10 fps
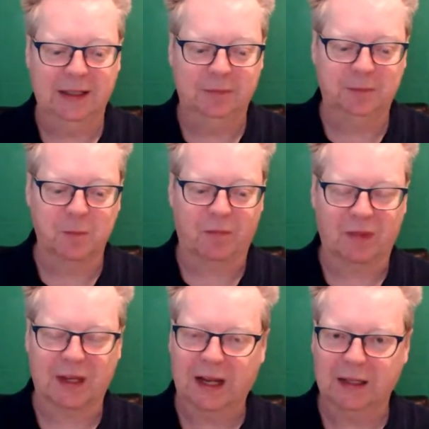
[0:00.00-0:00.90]
um,
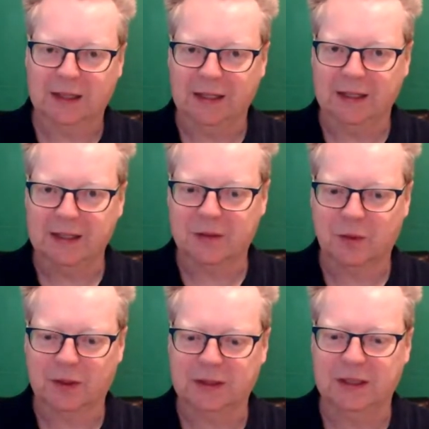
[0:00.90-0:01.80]
and again,
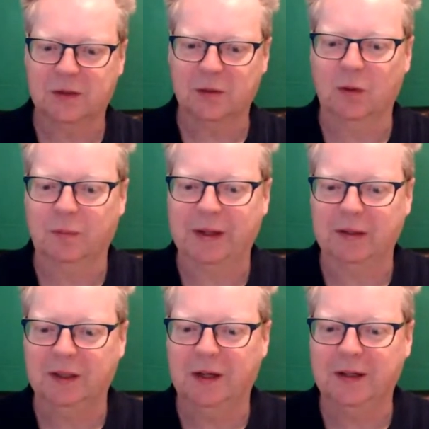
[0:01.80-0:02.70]
this one is all
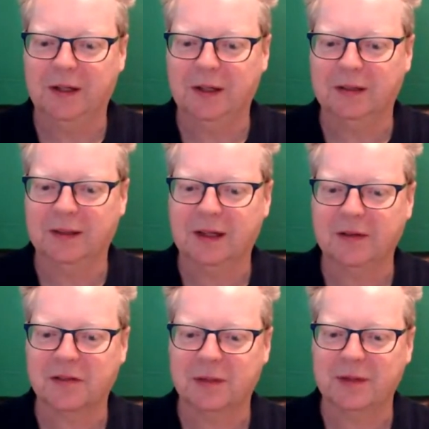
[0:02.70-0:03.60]
about learn and earn
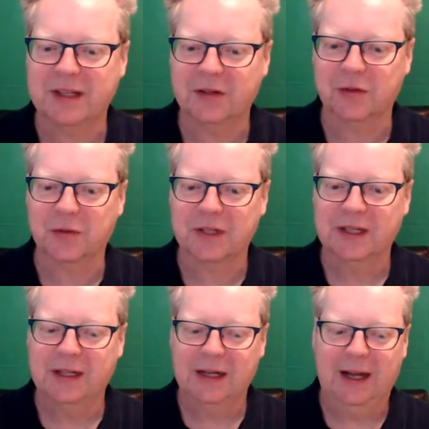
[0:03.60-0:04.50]
live stream
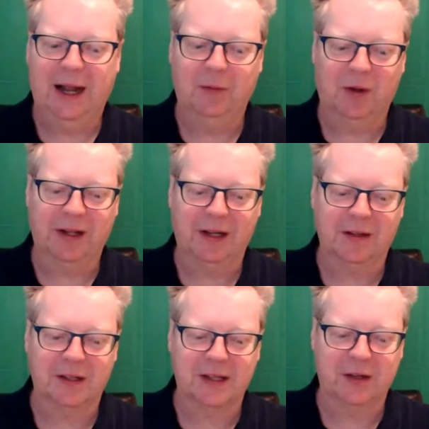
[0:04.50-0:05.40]
essentials. And one of
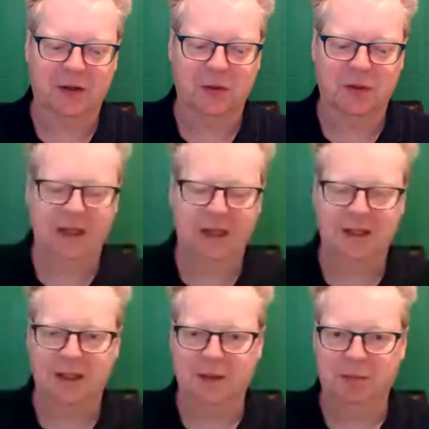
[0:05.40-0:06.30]
the other essentials
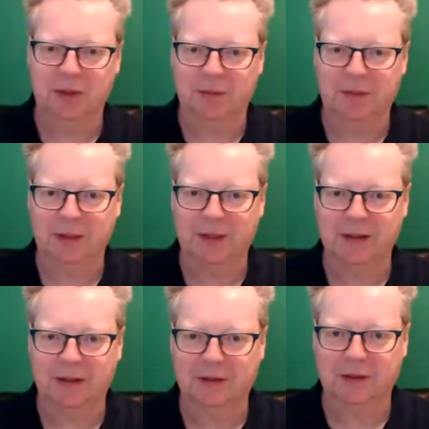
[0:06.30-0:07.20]
is a book by
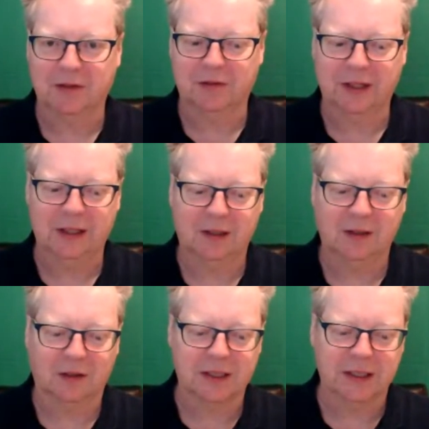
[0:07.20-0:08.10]
my good
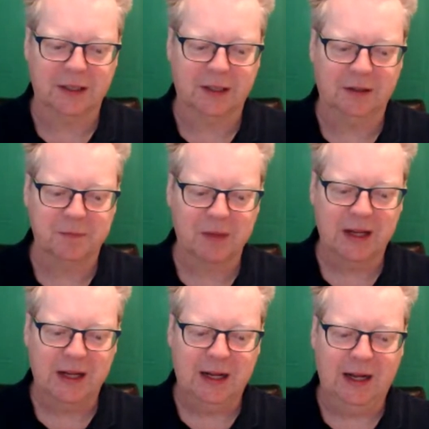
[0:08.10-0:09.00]
friend Lottie and
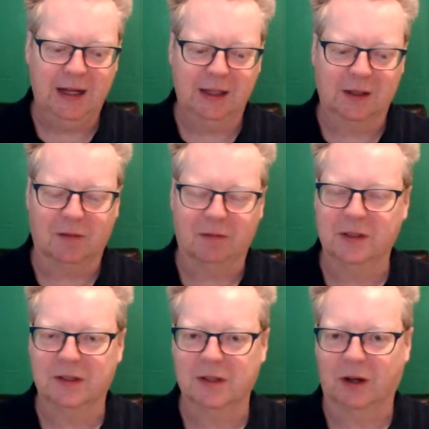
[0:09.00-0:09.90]
uh,
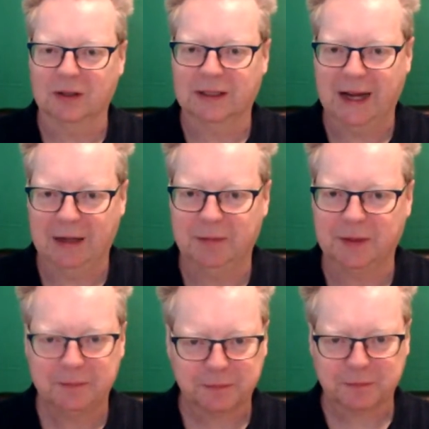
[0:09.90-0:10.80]
Confidence on
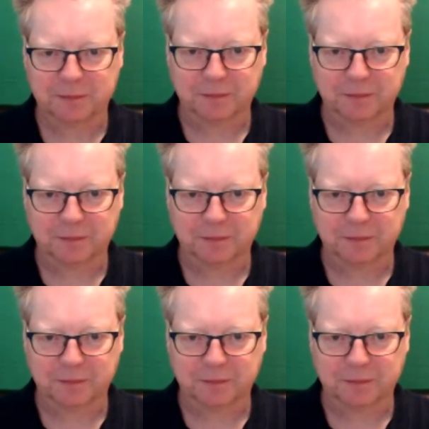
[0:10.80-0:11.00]
Camera.